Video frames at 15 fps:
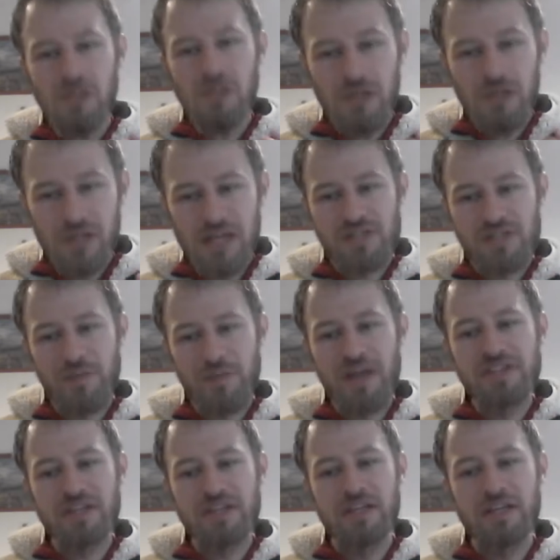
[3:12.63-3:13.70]
Yeah, so
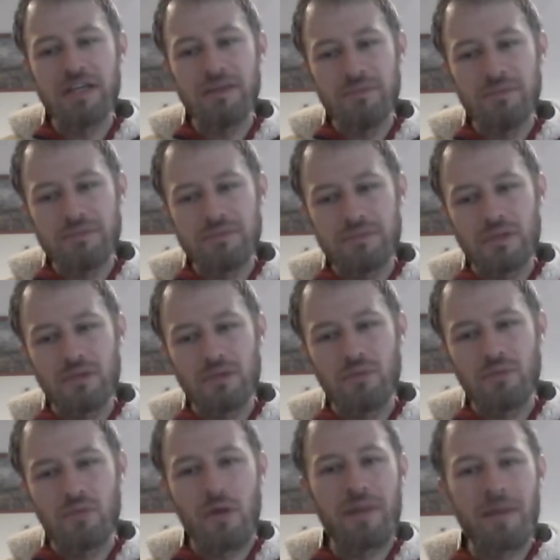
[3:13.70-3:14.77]
basically
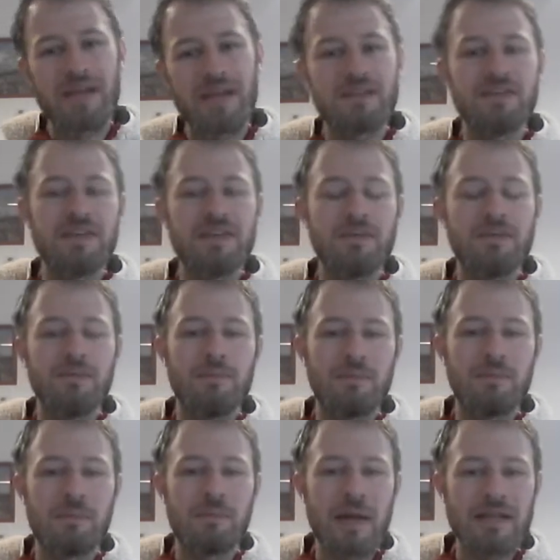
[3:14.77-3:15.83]
what
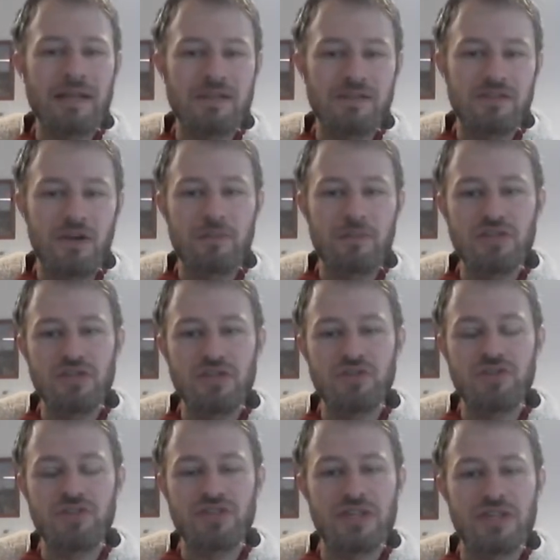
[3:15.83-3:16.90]
magnetometry does,